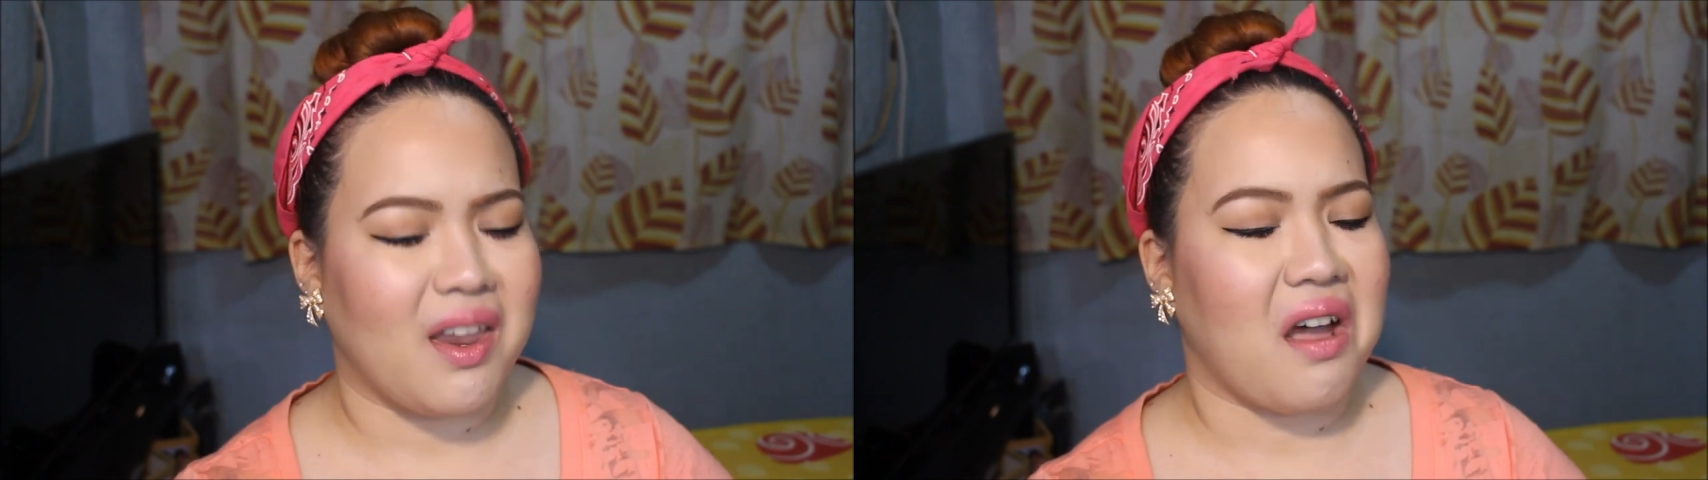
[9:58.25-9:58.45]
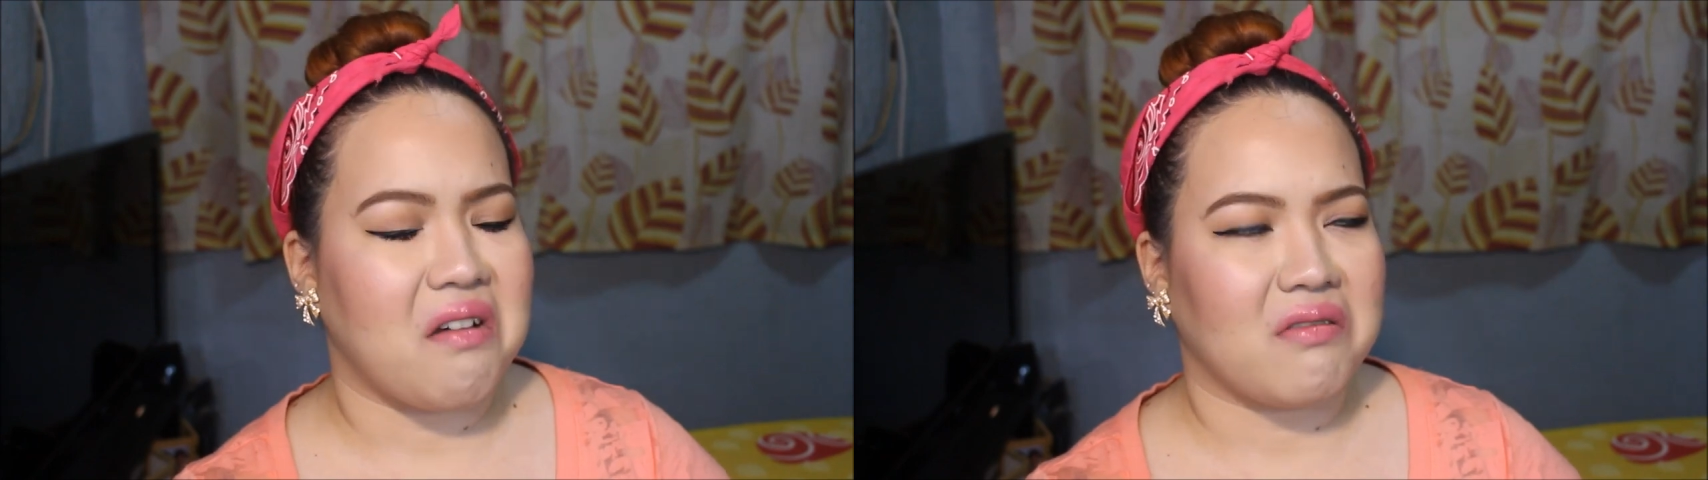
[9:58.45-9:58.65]

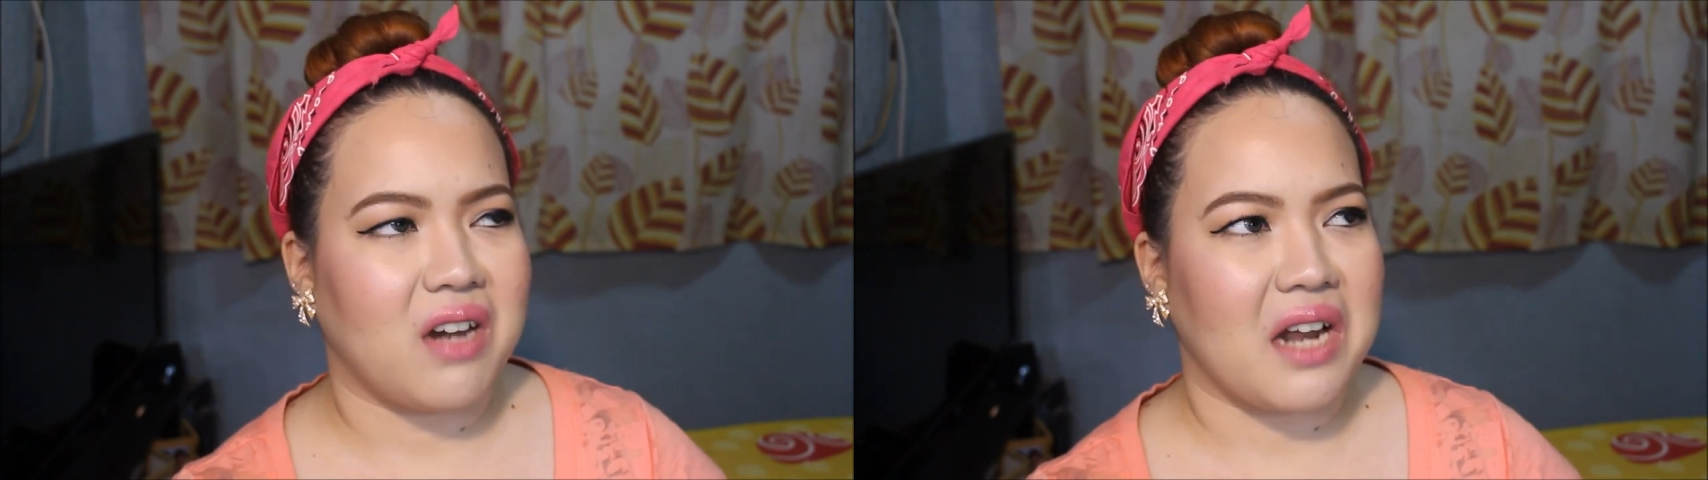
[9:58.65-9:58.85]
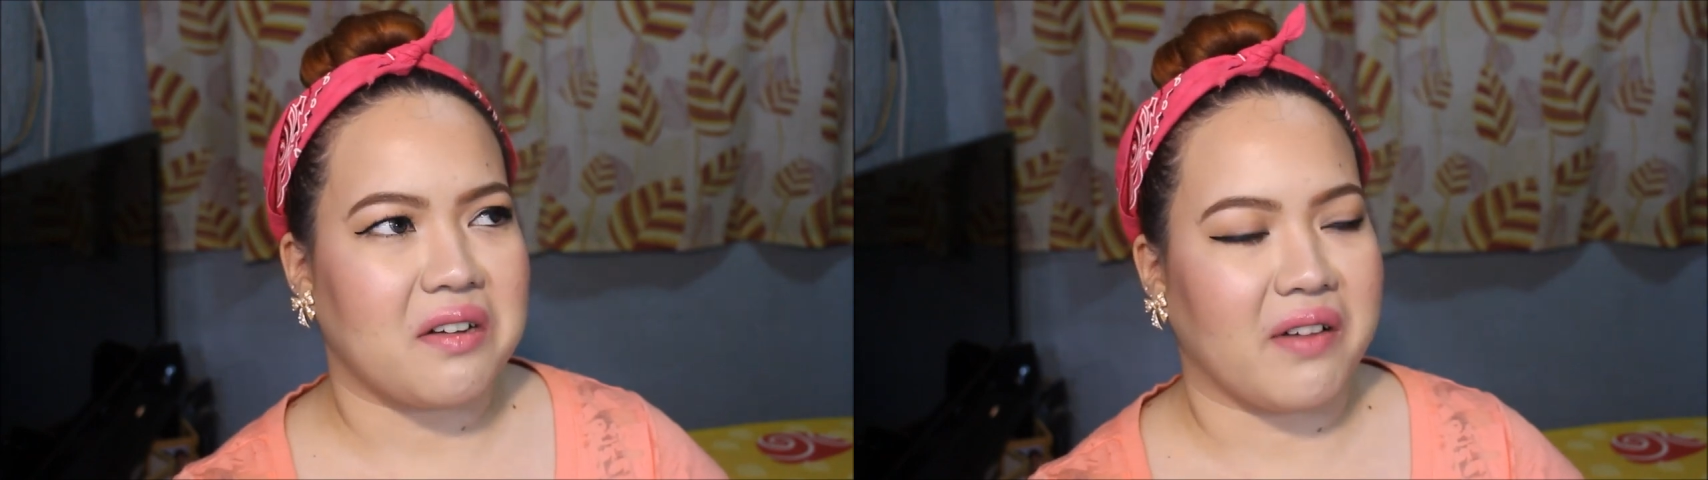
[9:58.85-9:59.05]
No,
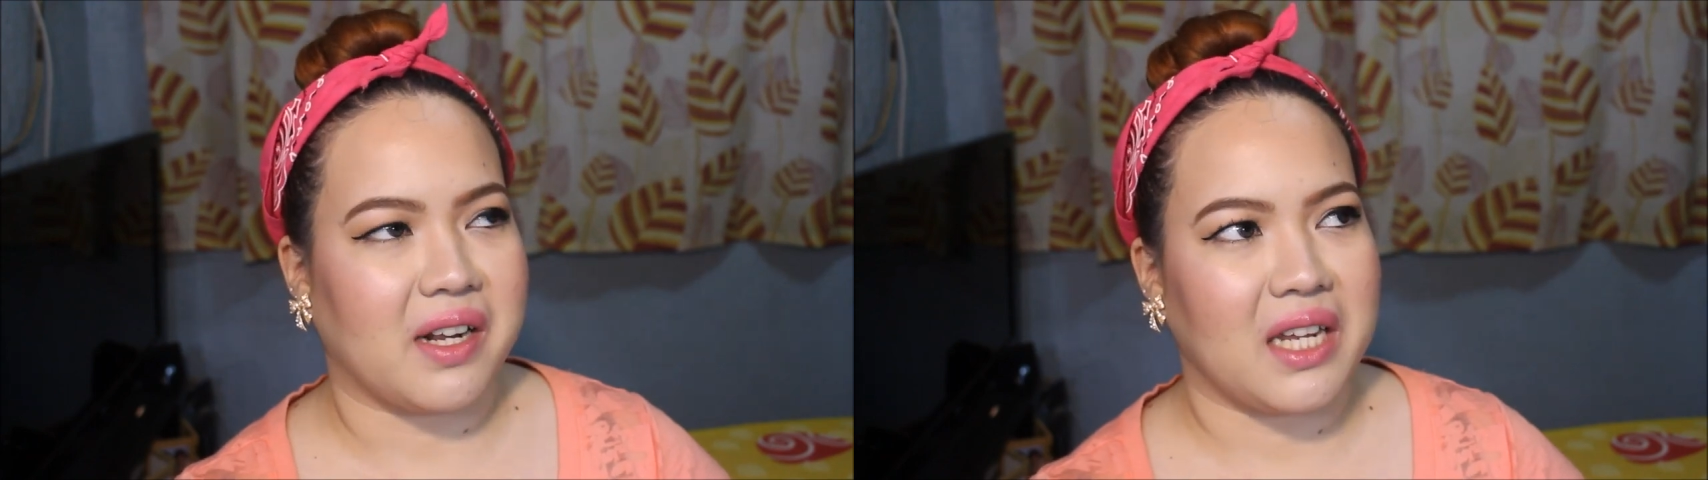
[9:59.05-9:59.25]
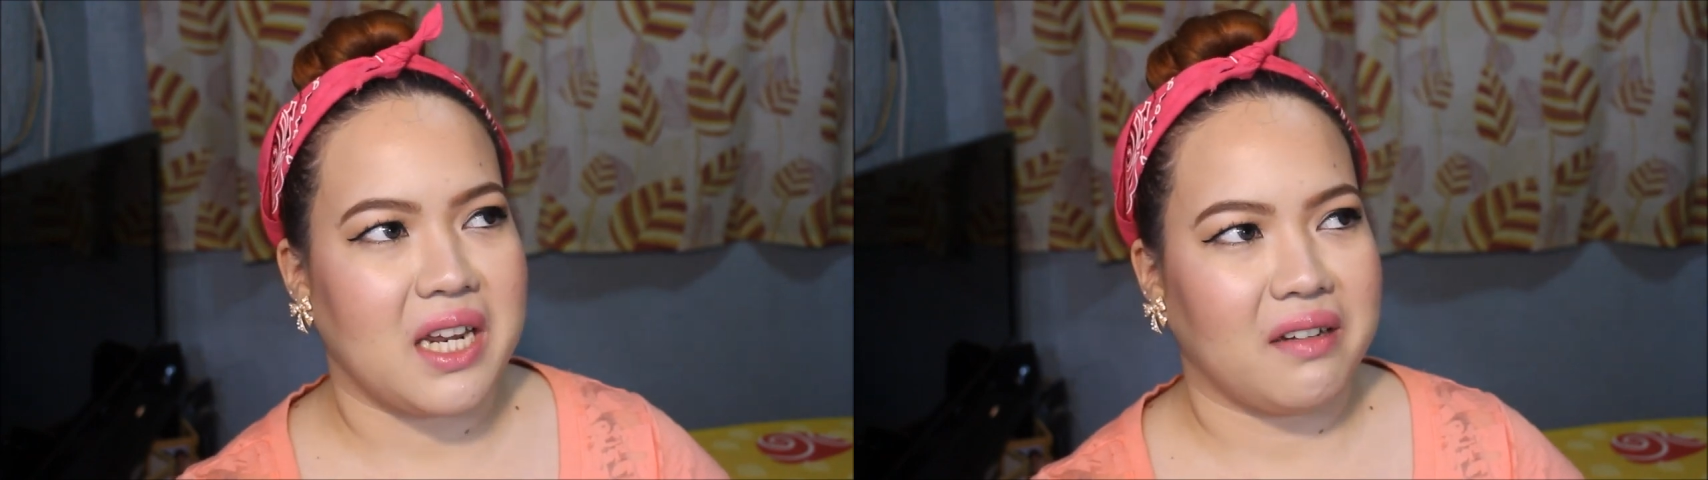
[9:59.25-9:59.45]
not
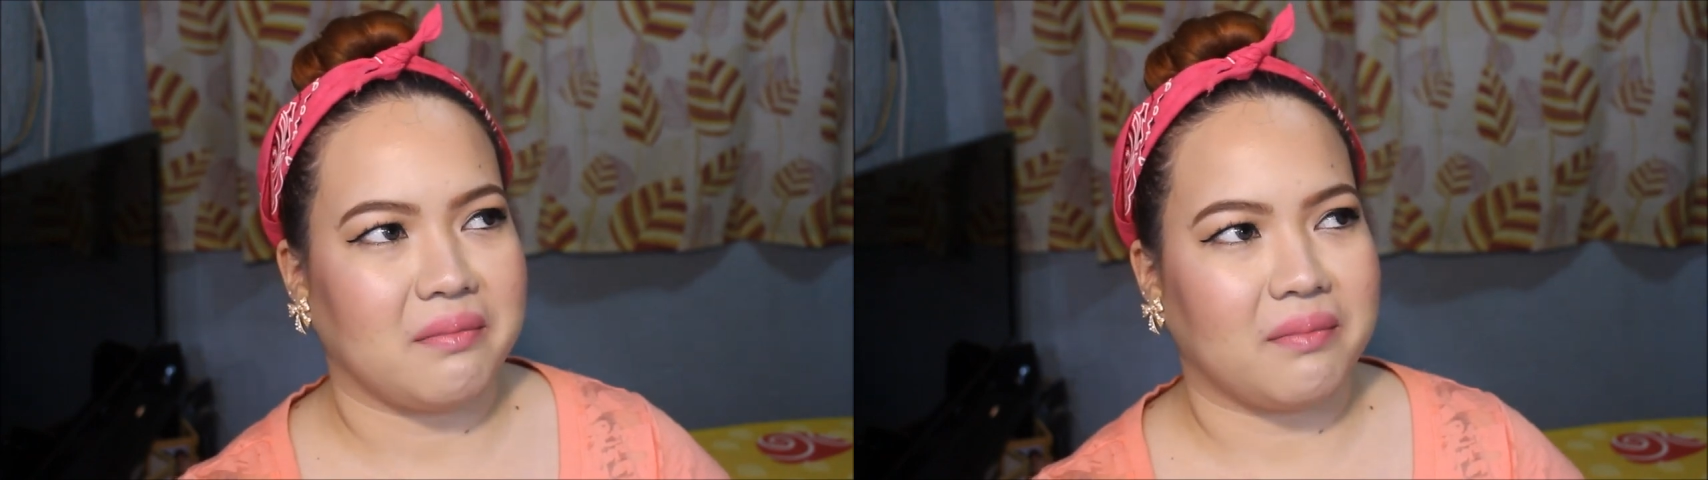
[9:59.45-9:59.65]
really.